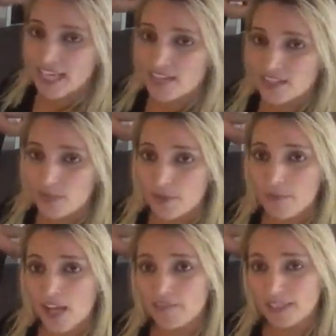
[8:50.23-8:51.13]
actually with
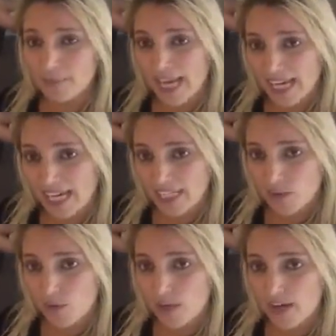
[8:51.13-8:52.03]
pelvic pain
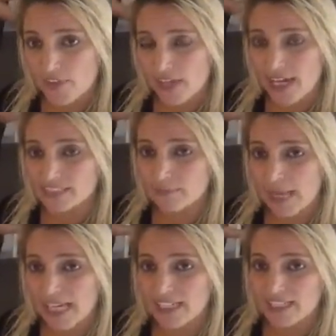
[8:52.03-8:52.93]
or other kinds of
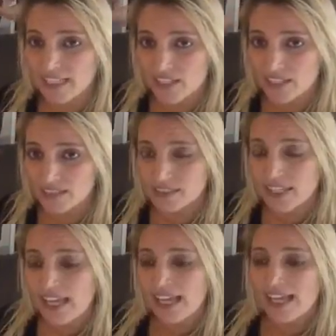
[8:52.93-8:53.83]
pain conditions,
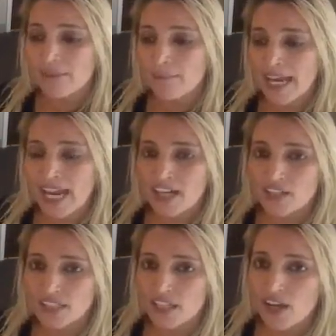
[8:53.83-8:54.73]
it may
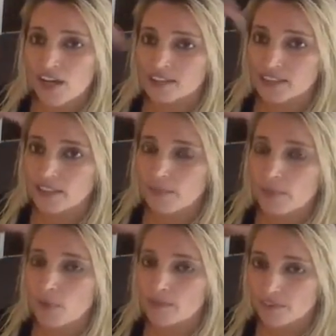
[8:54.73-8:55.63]
actually cause a little bit
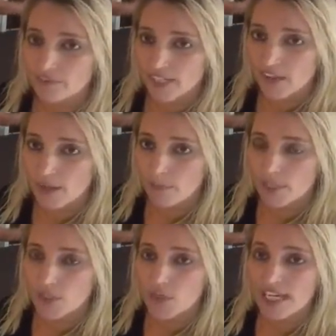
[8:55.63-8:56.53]
more of a flare-up when
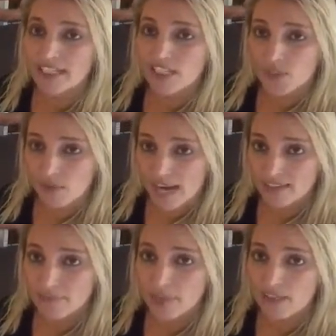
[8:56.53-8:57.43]
you're trying to contract
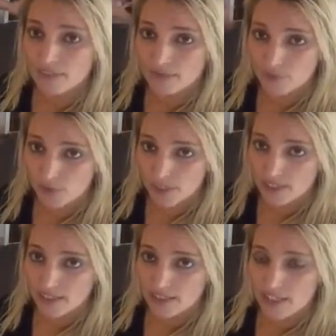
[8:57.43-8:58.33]
the pelvic floor.
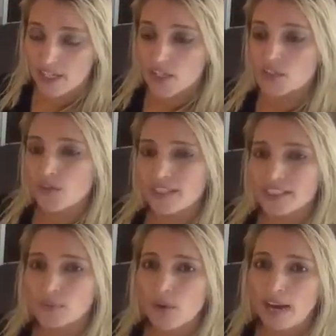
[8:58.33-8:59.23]
So this
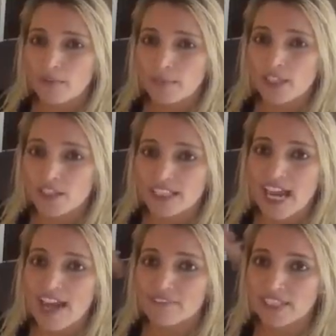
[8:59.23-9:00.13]
is why it would be good to
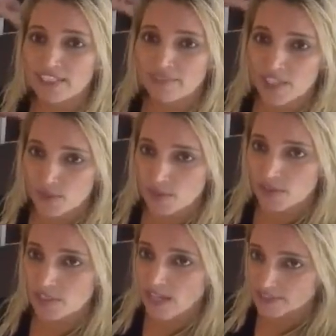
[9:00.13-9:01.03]
have an
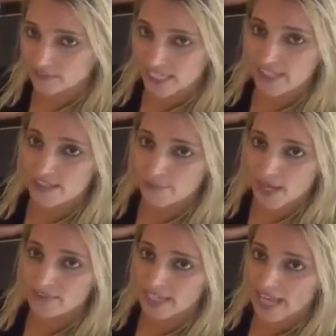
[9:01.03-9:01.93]
individual consultation
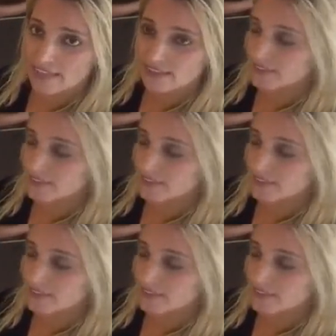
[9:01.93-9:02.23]
about that.